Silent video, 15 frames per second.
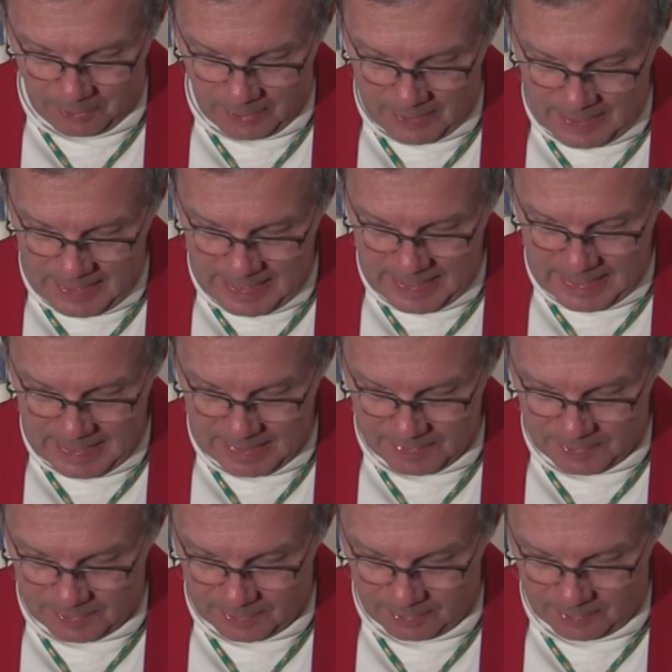our
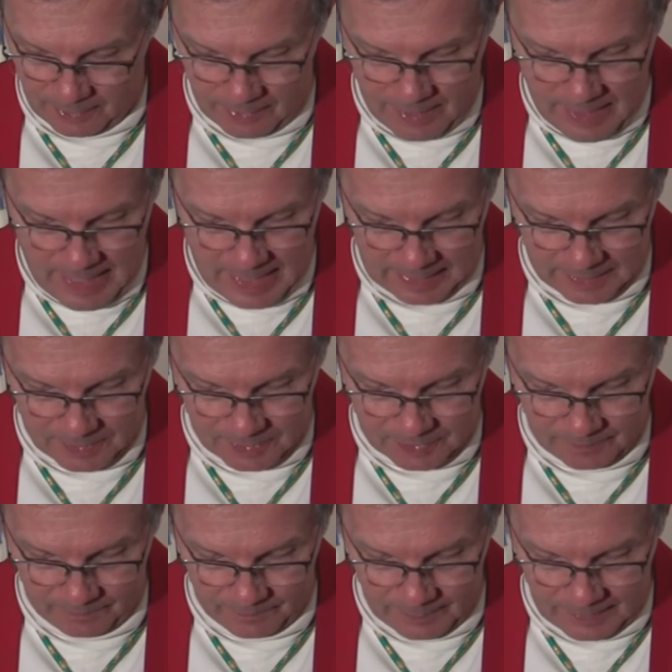knees into their
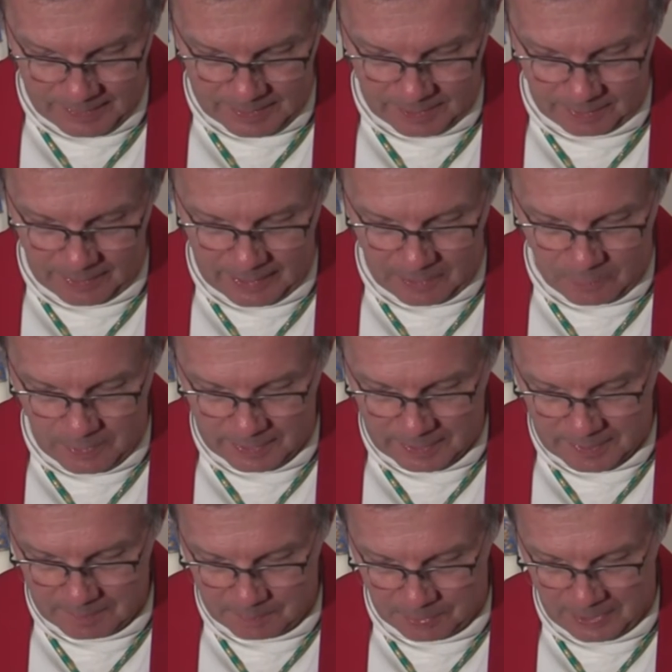necks until they quit
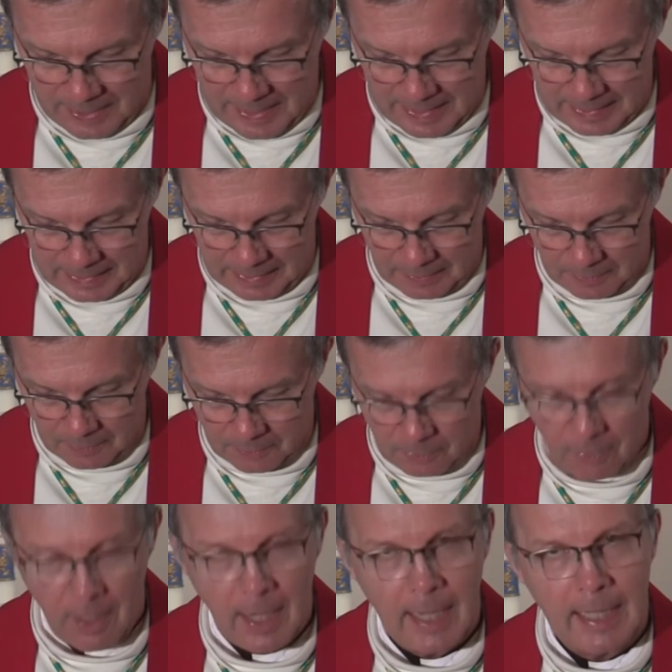complaining or
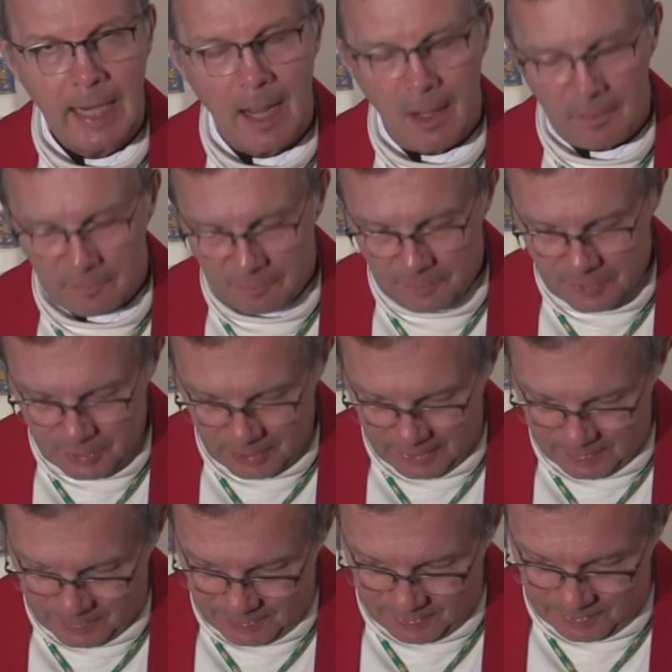crying out for
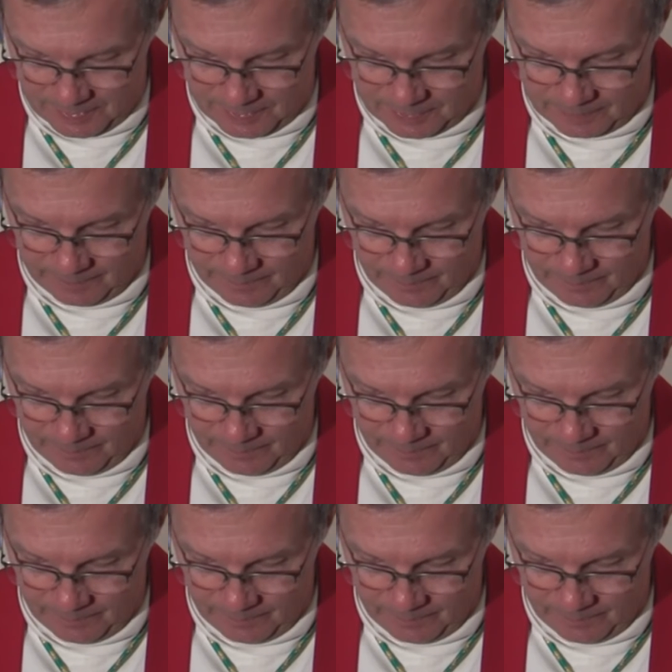justice.